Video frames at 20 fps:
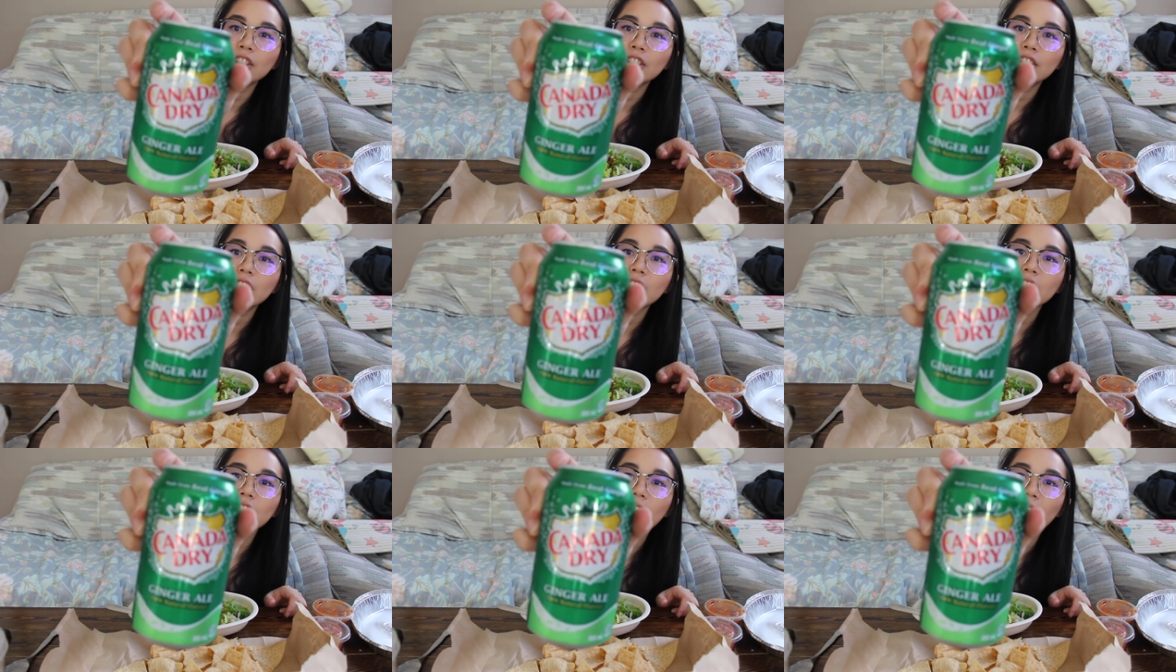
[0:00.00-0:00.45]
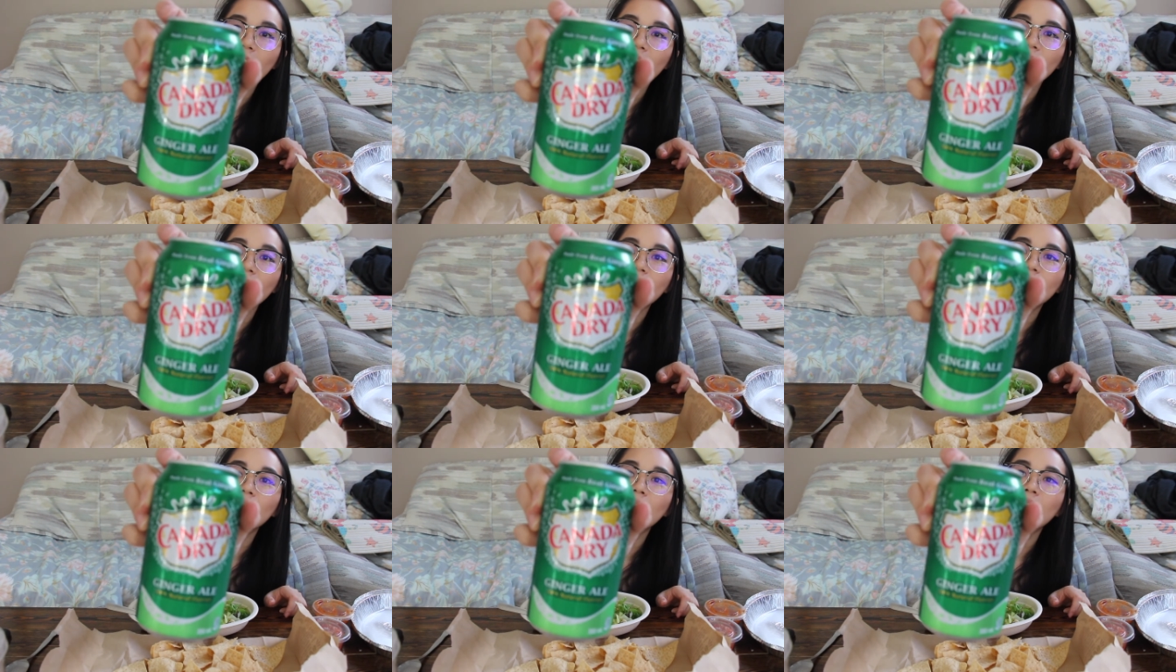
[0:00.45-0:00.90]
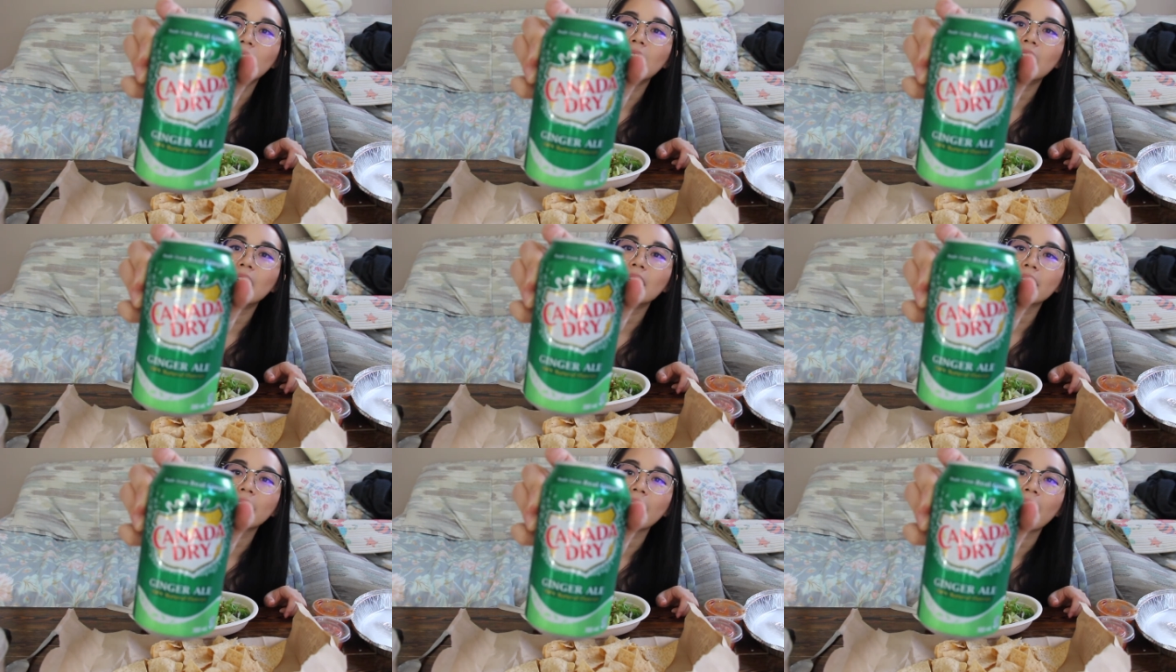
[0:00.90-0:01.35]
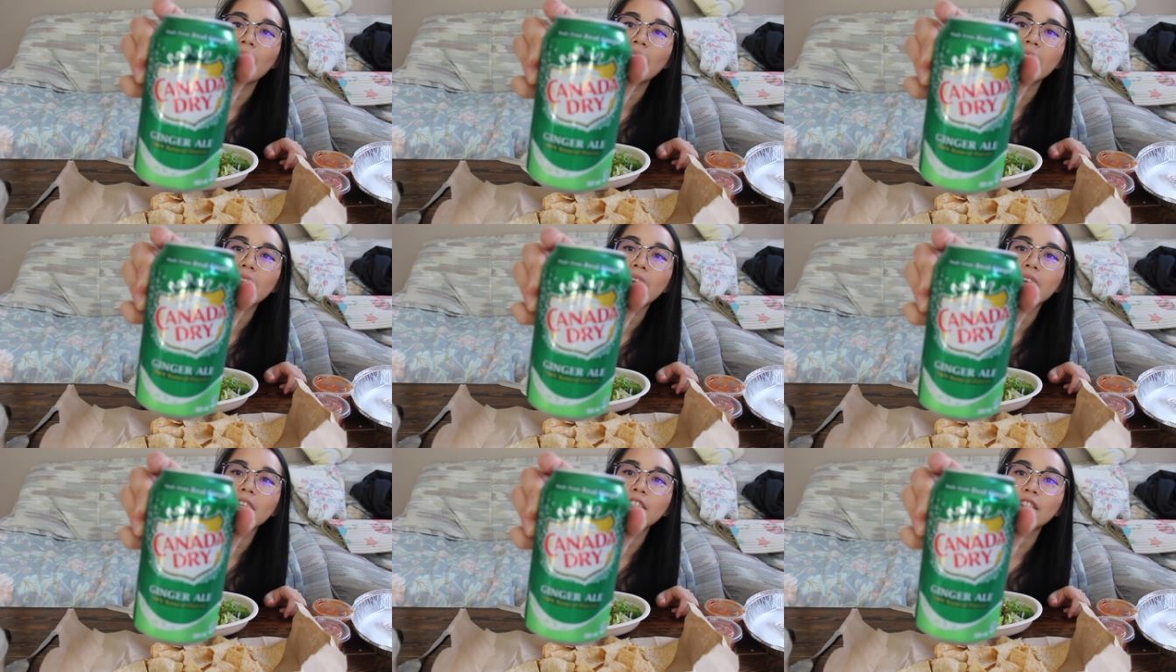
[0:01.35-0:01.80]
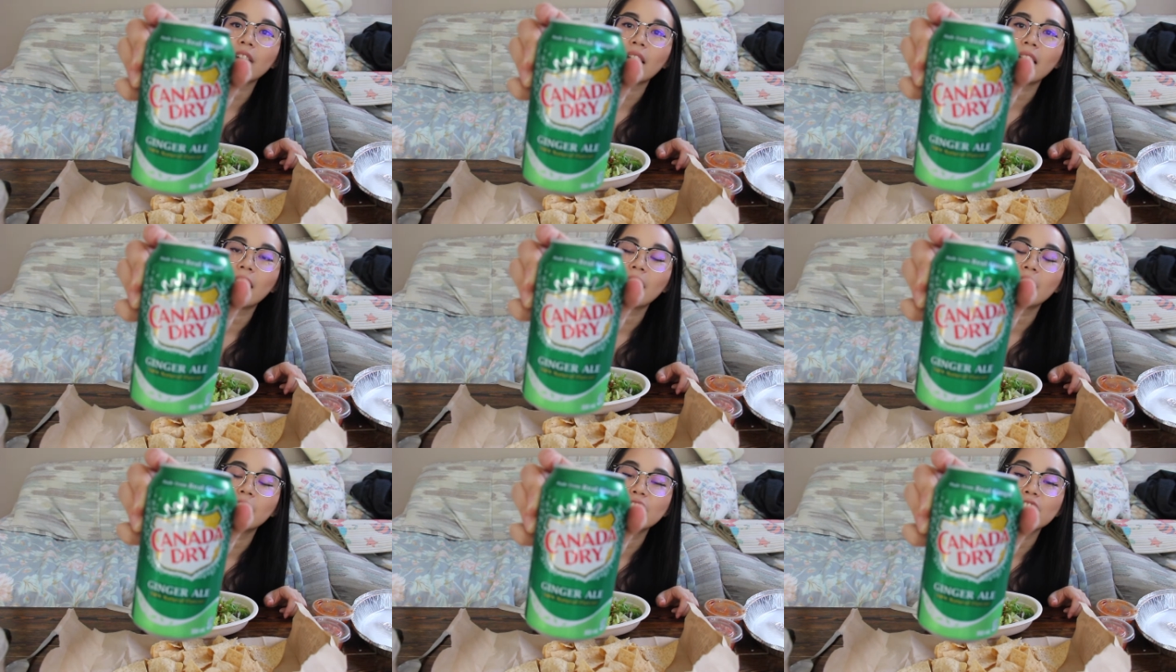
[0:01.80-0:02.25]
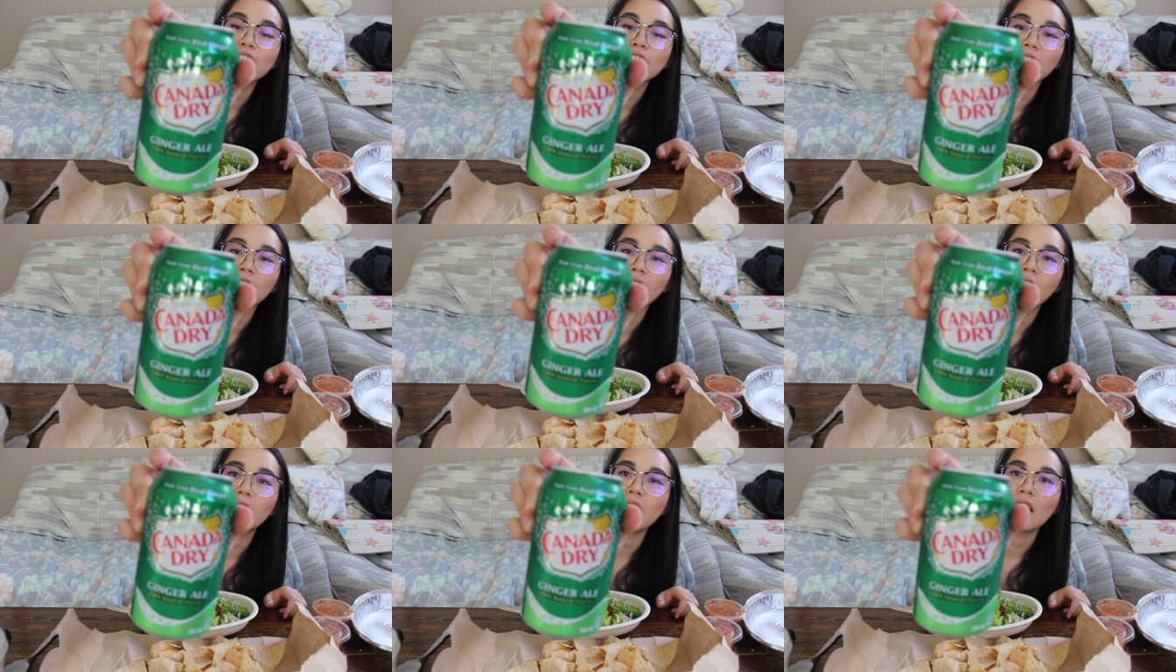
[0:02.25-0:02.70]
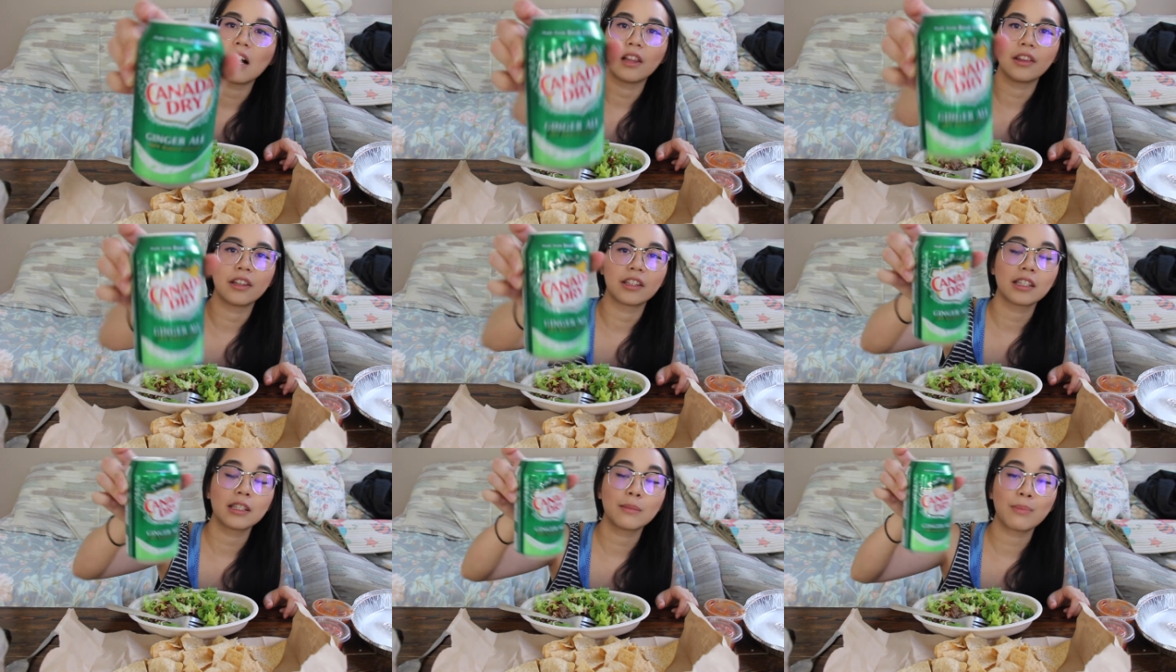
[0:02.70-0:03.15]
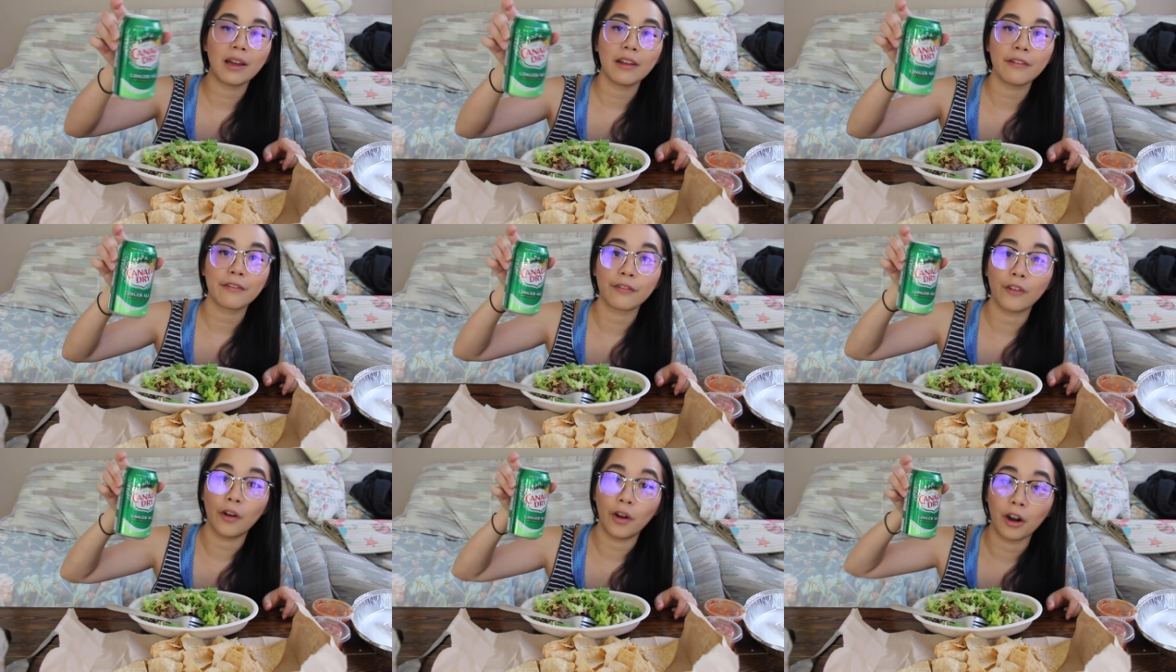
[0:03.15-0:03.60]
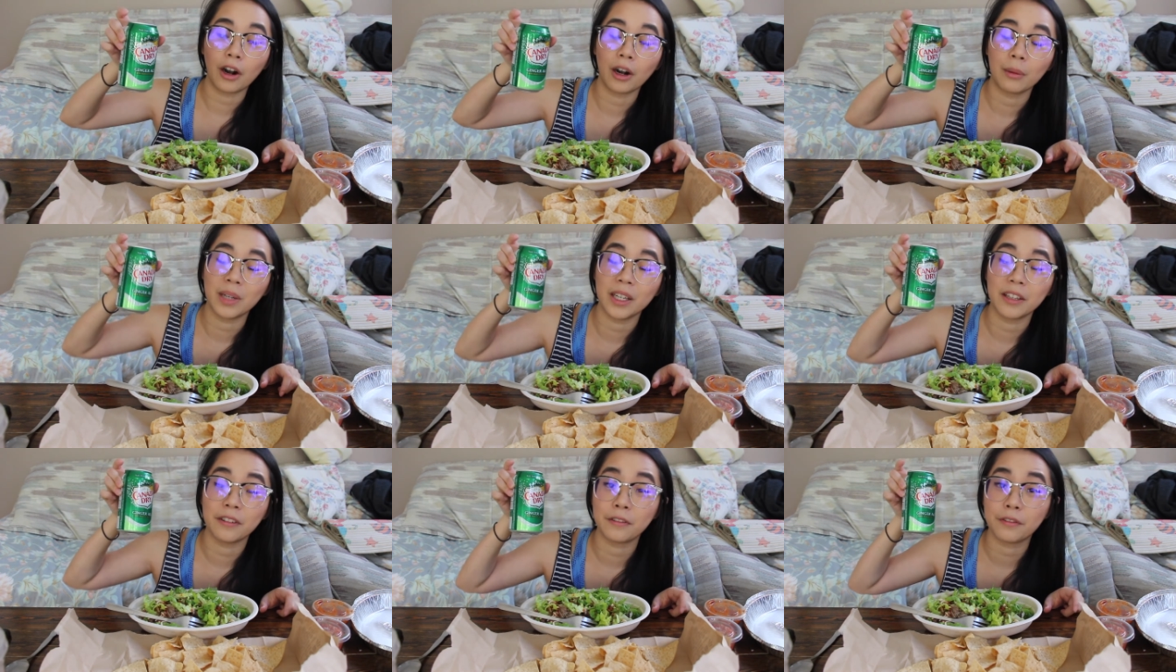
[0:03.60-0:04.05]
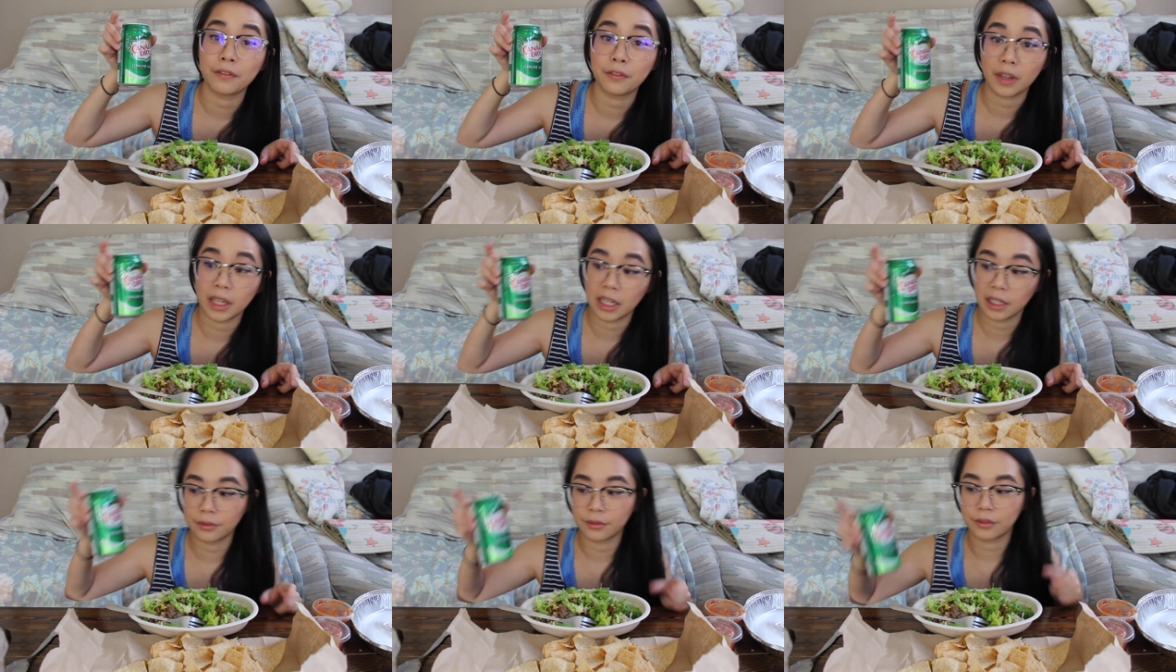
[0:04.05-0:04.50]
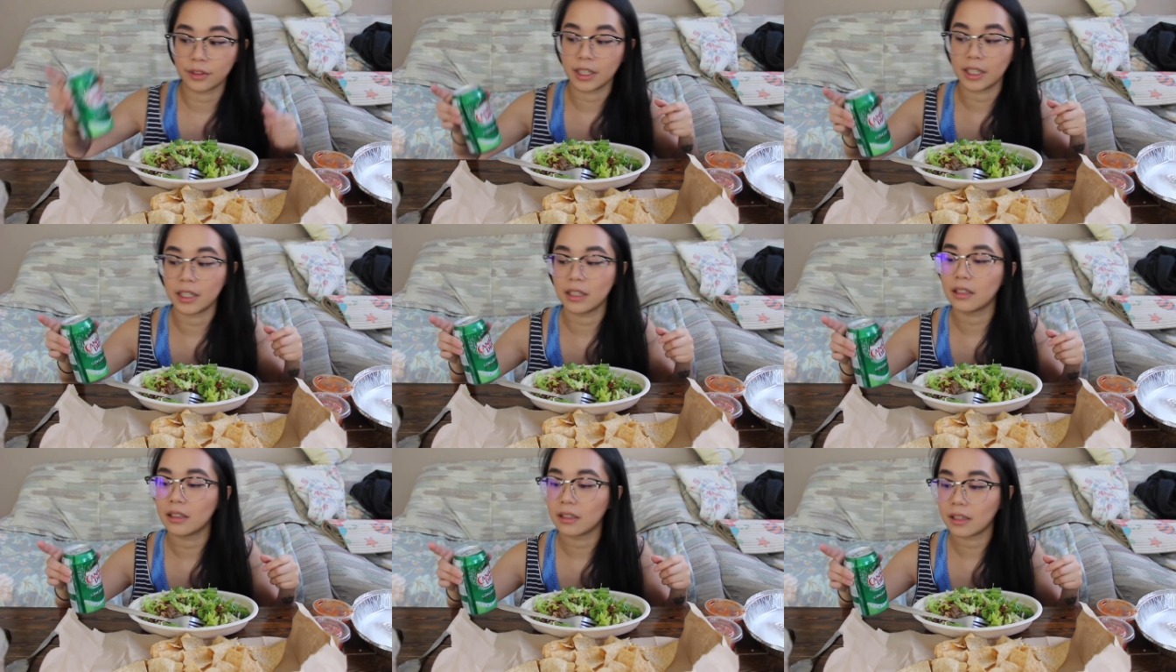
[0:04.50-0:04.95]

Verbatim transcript: ginger ale, Canada Dry ginger ale. This is by far my favorite